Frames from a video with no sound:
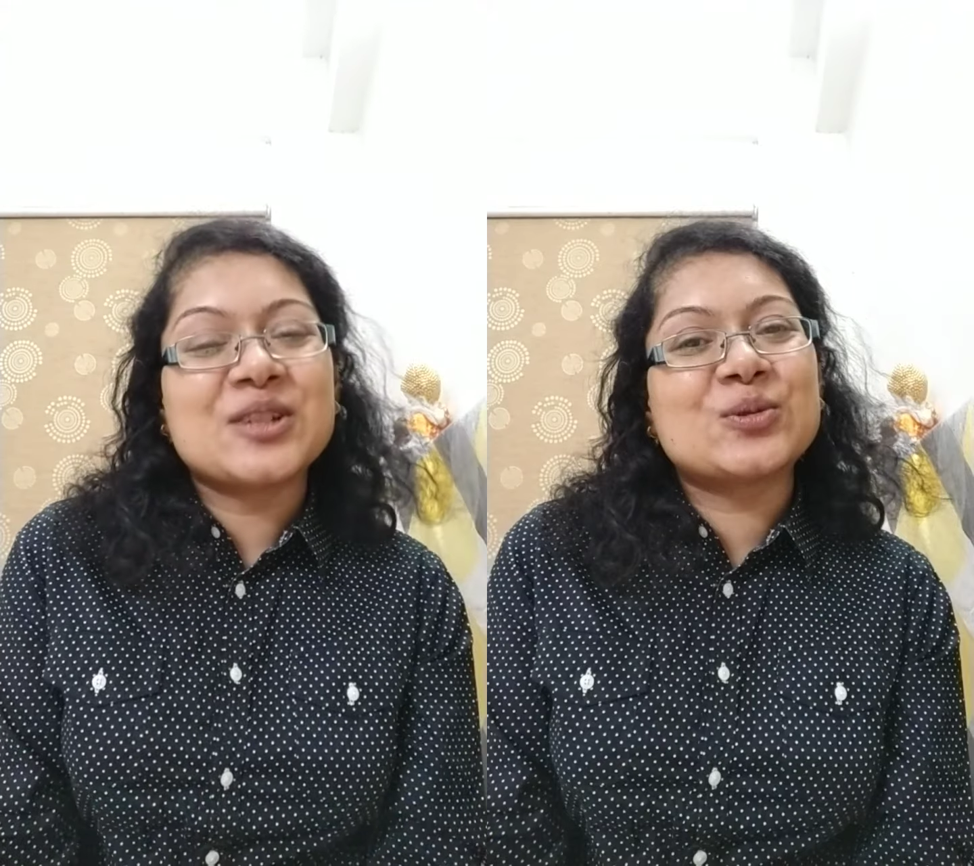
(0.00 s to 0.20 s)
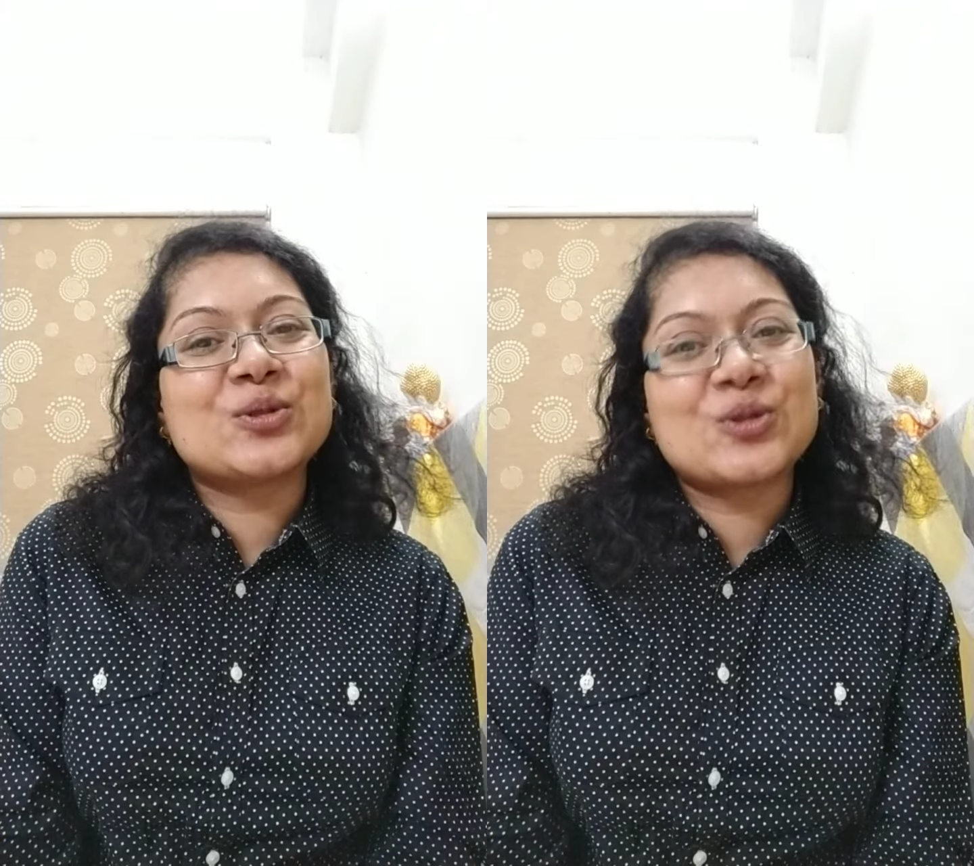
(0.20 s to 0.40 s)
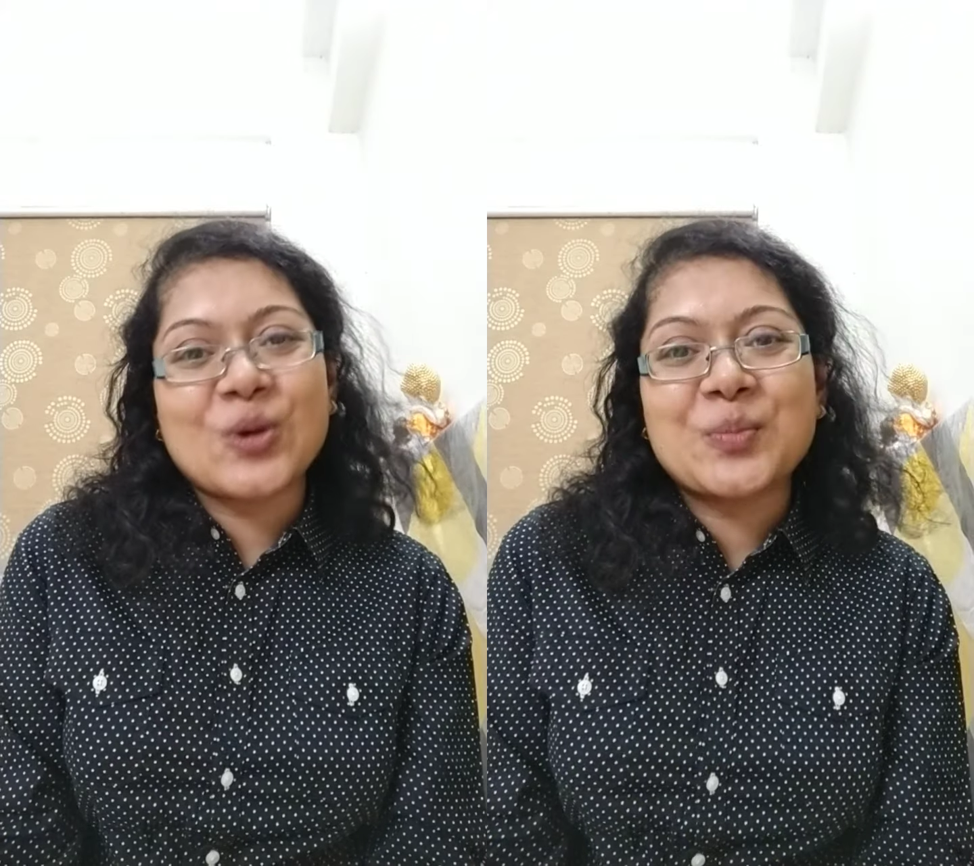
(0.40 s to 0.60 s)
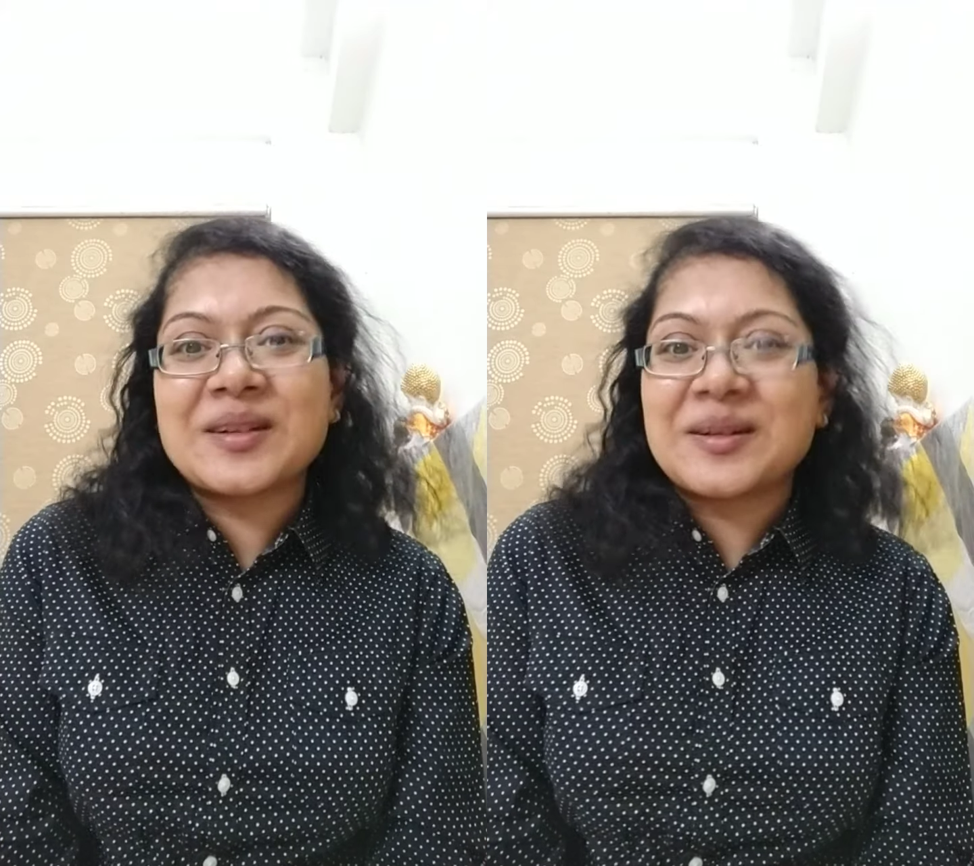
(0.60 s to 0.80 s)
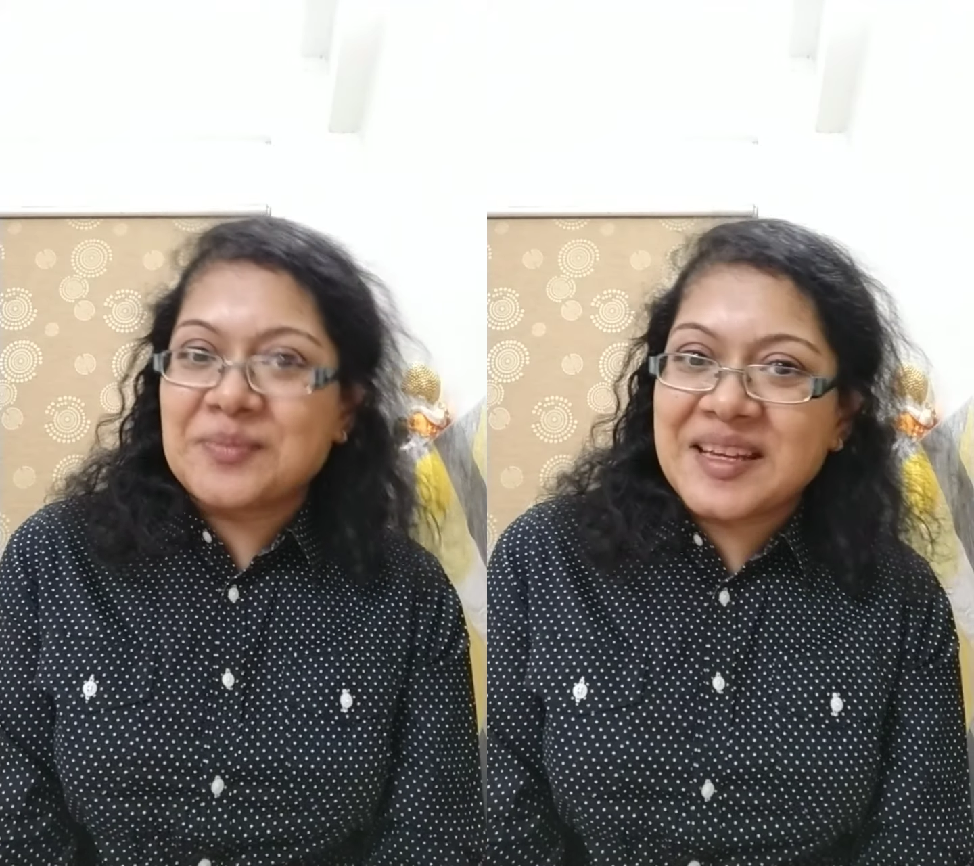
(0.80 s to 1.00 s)
to drop
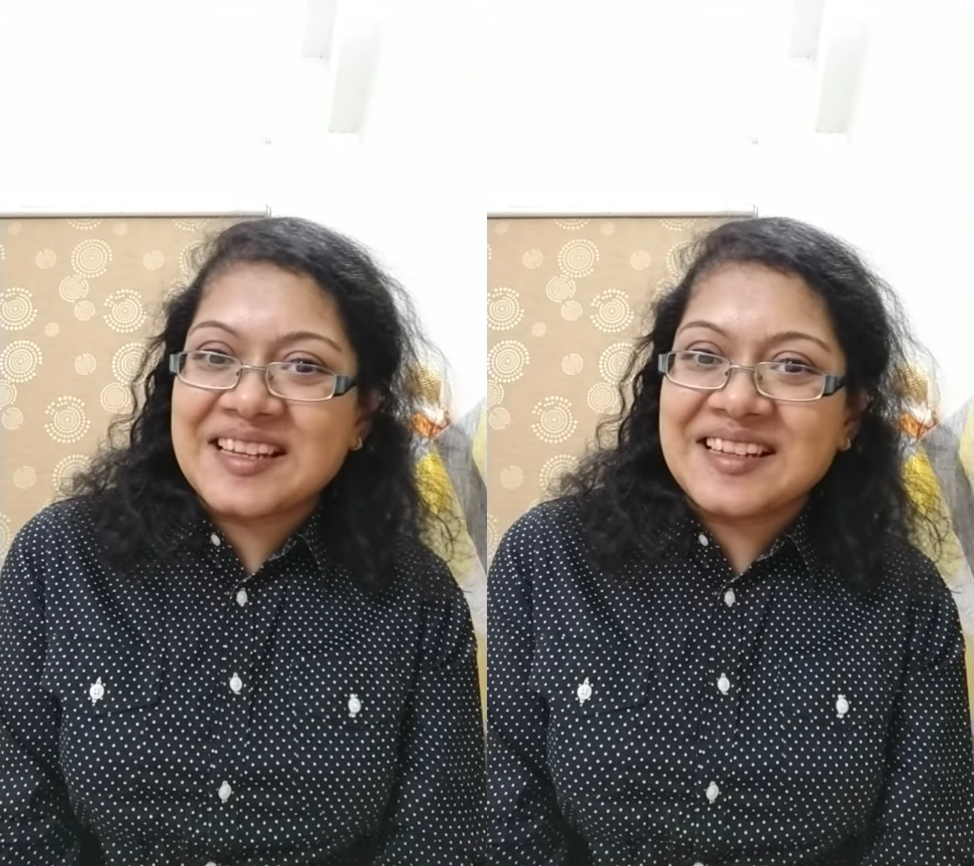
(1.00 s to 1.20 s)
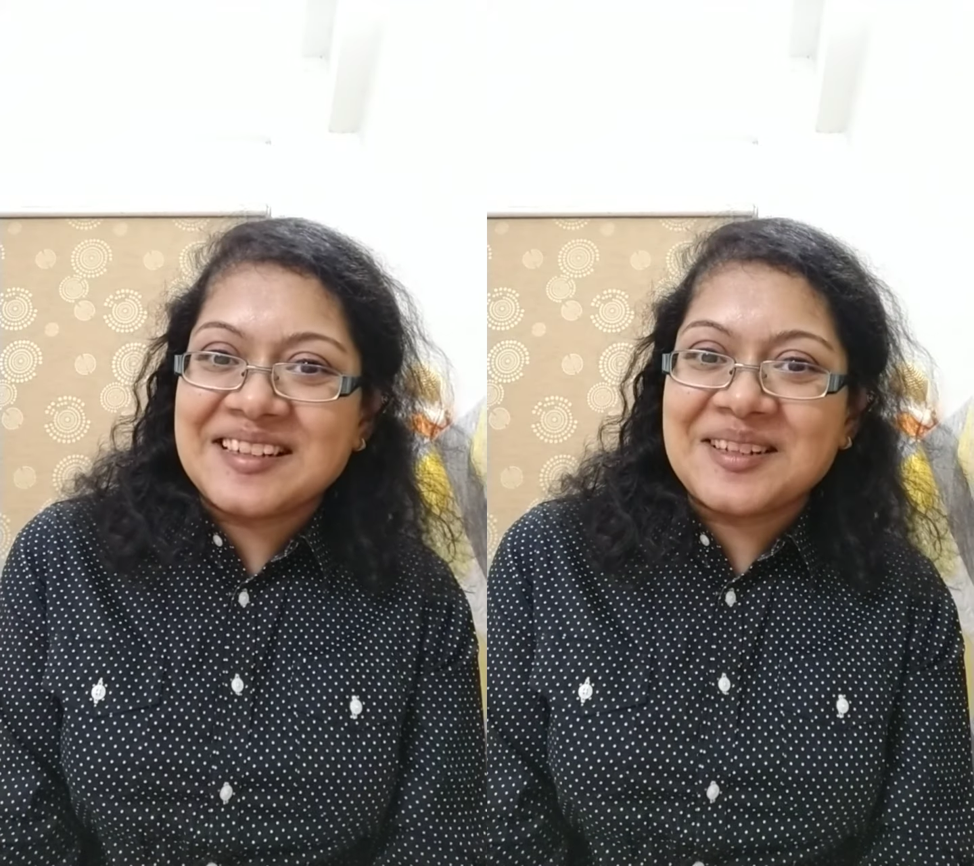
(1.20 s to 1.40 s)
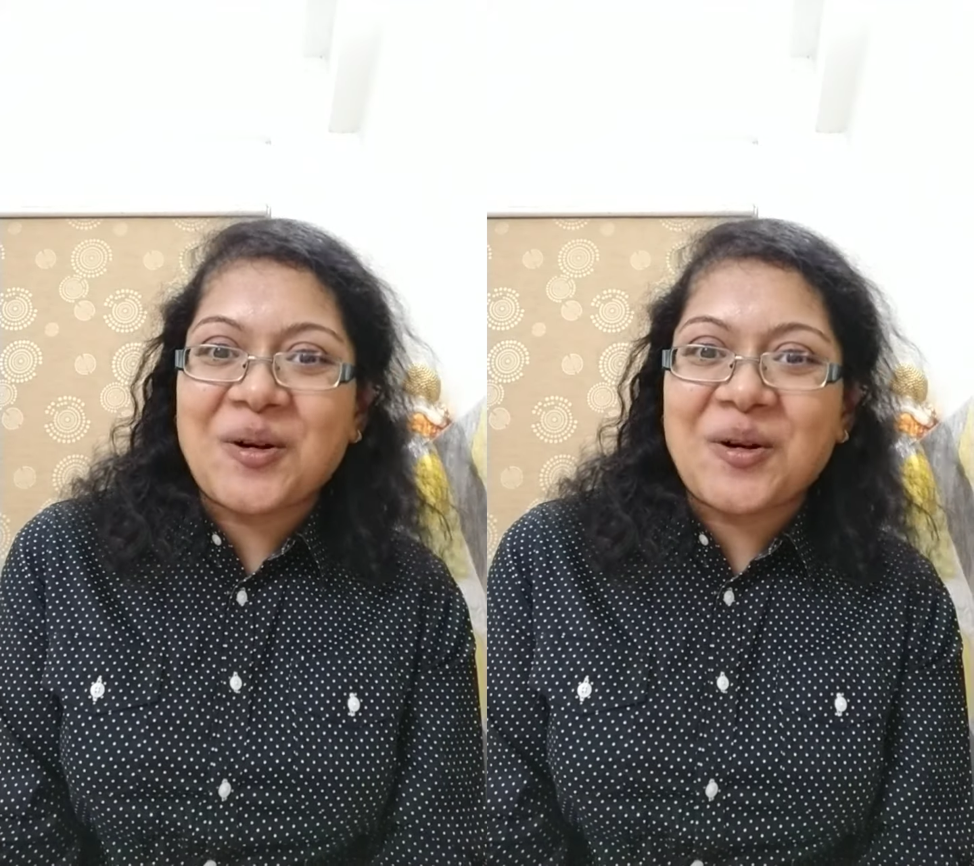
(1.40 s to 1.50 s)
a mail